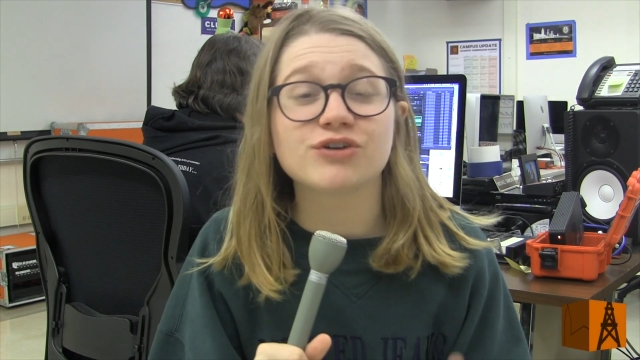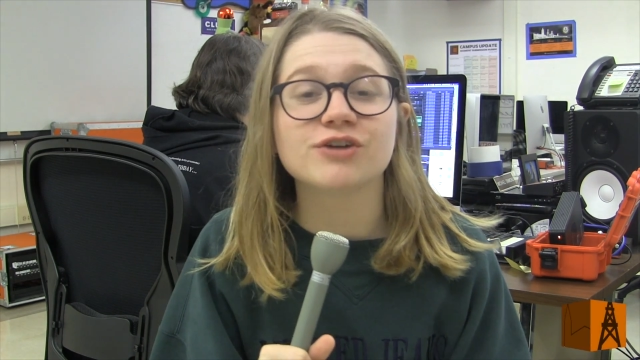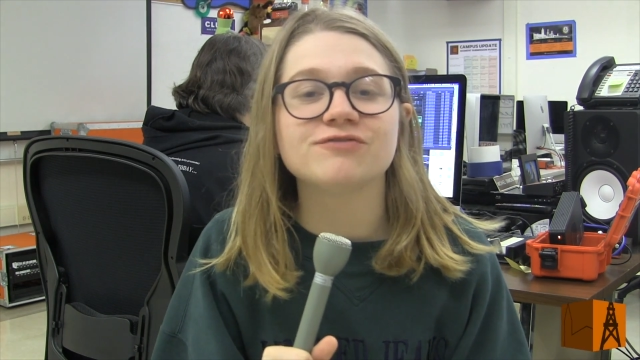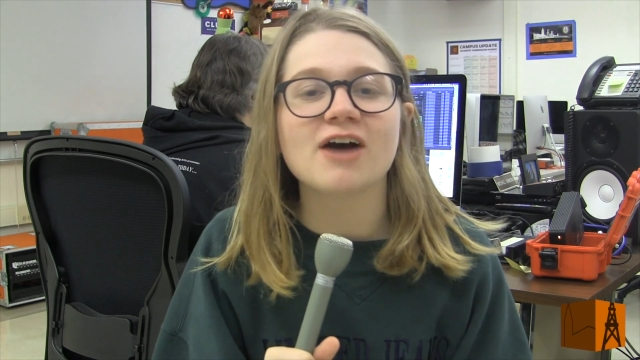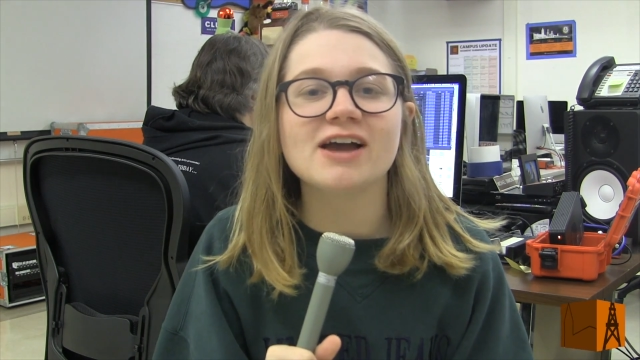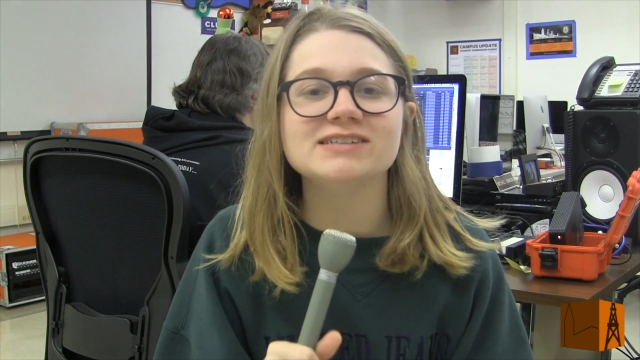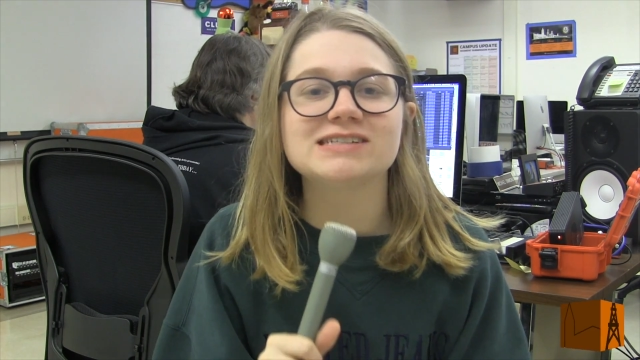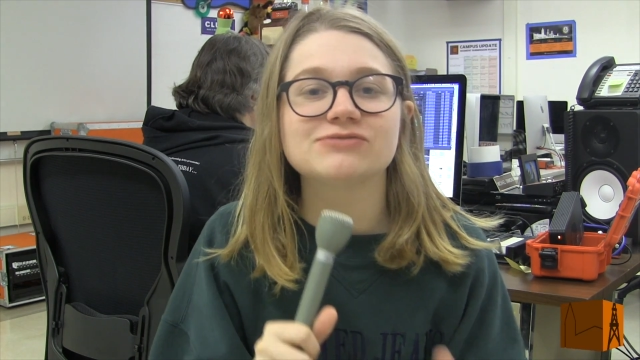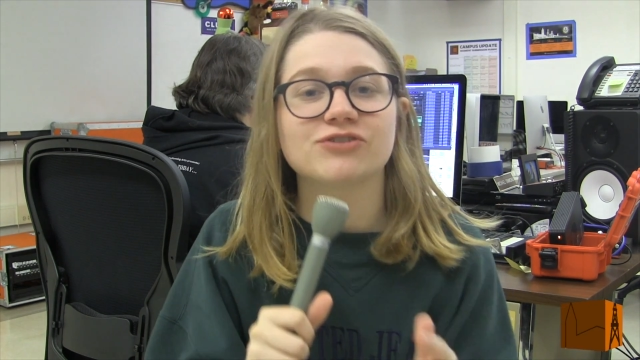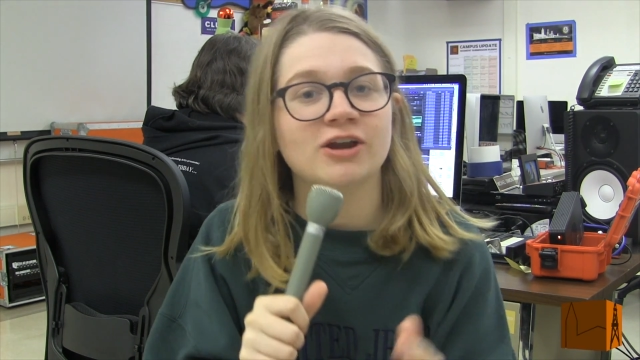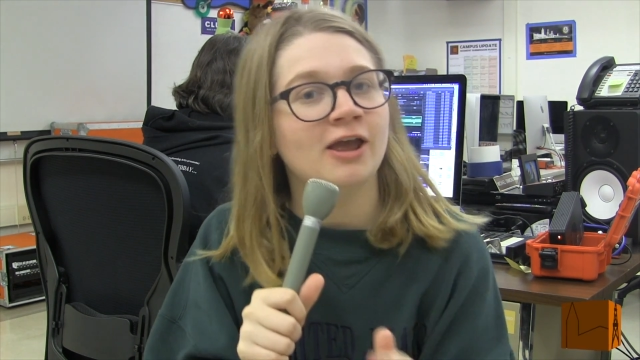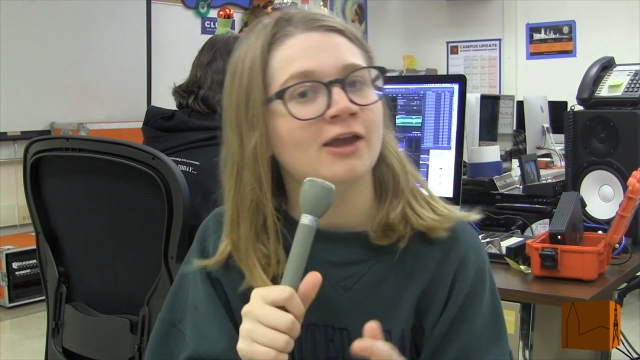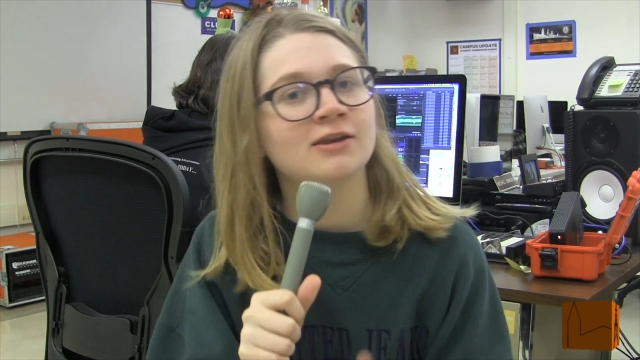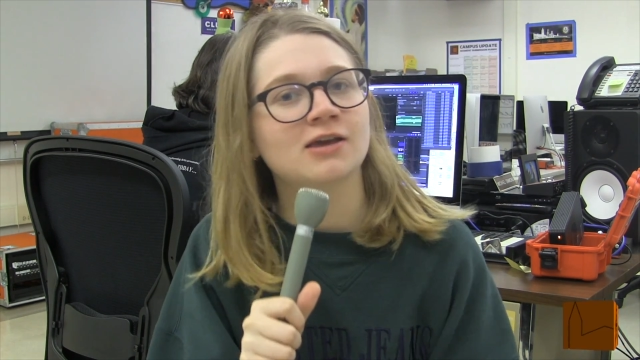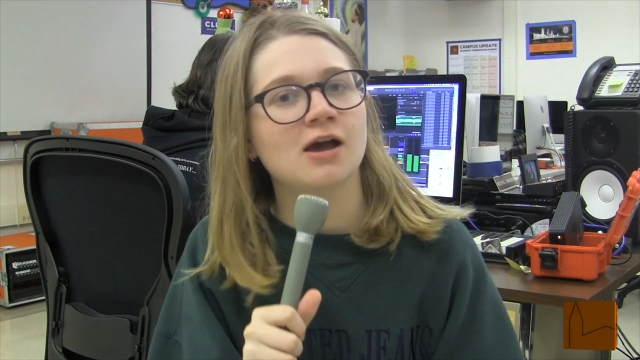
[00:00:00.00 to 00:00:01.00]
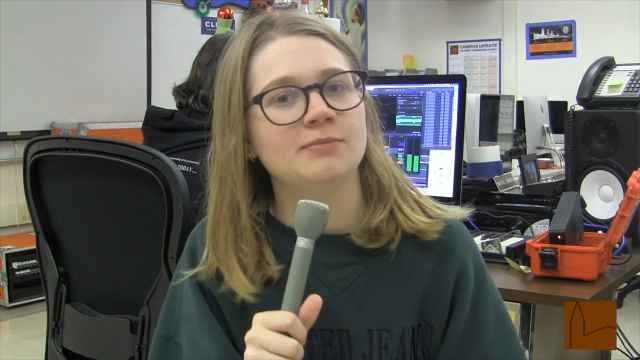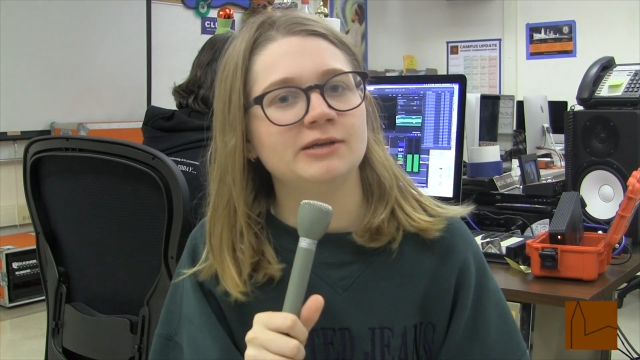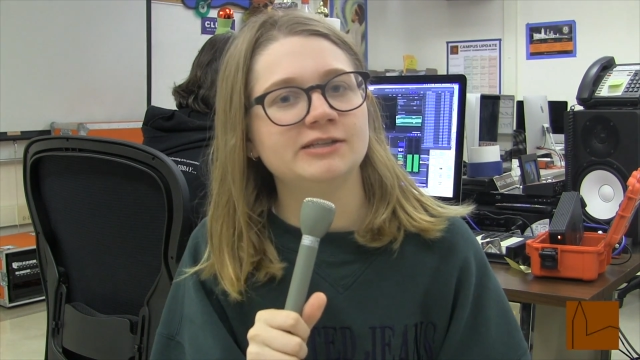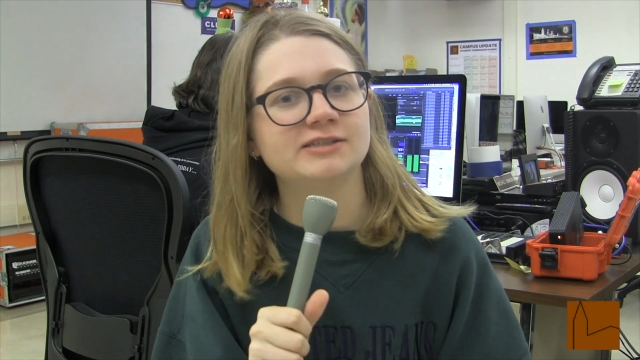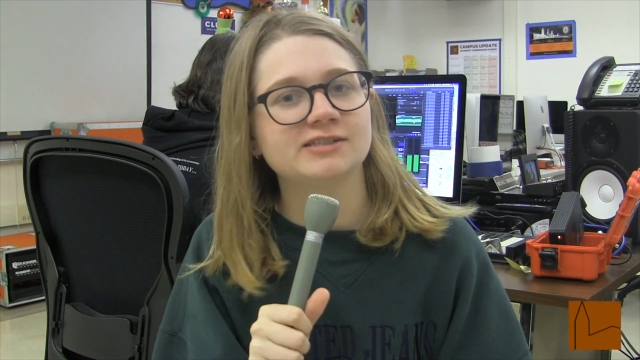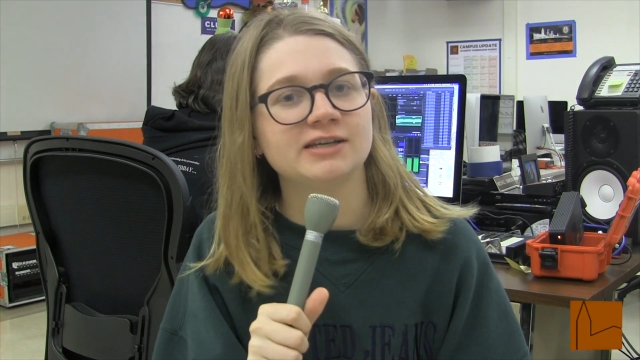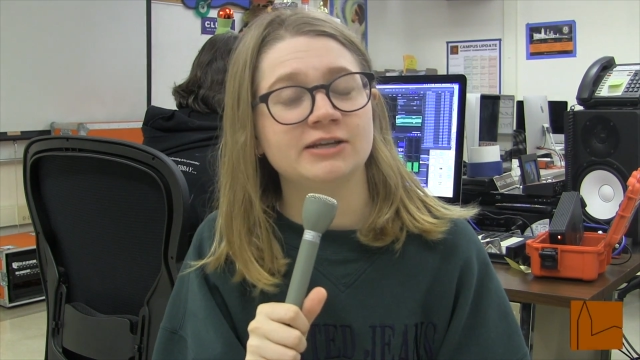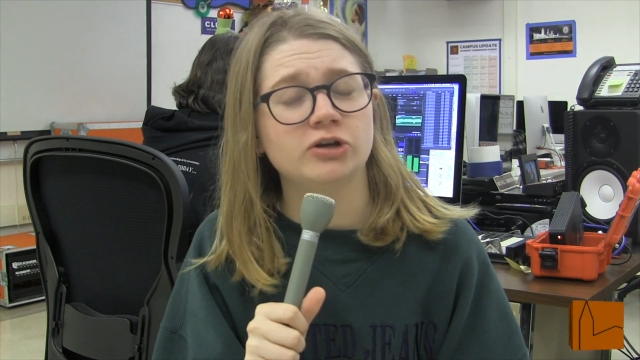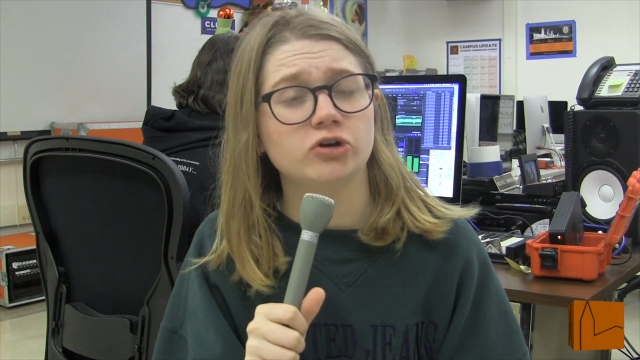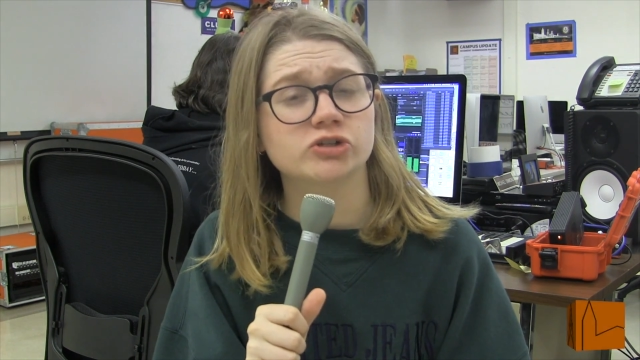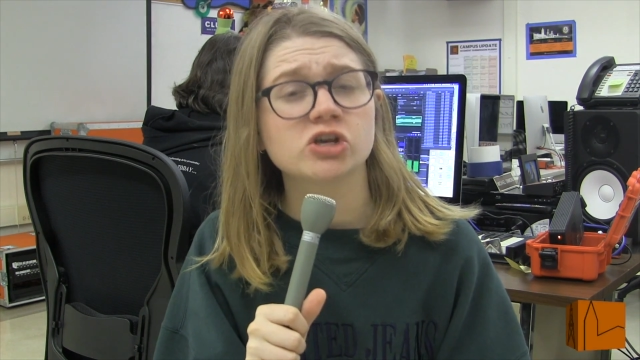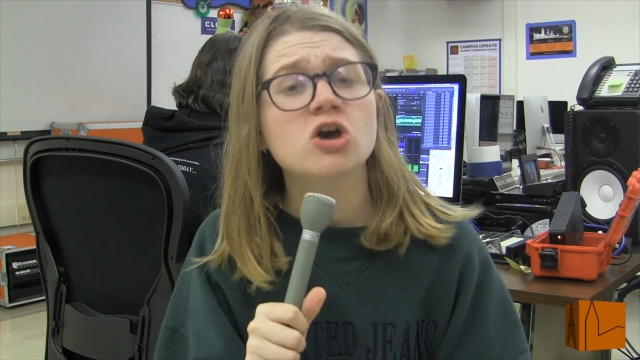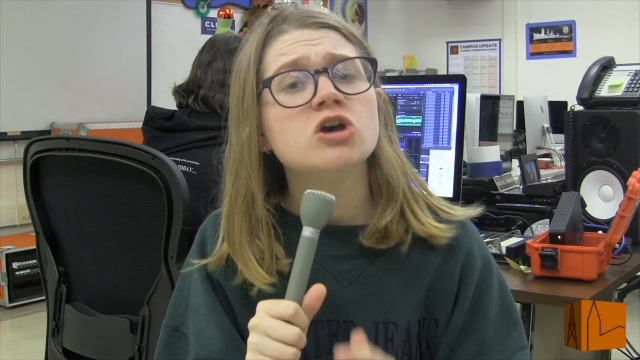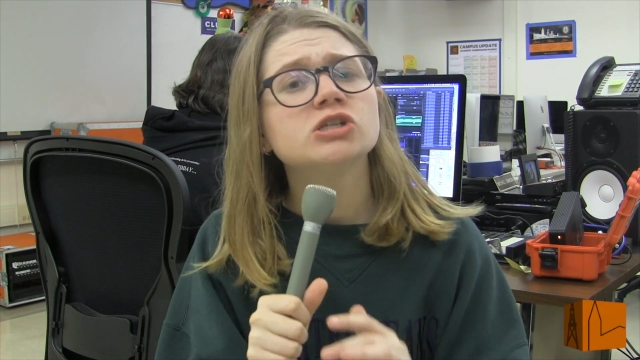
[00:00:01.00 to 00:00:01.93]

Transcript: advice for incoming seniors.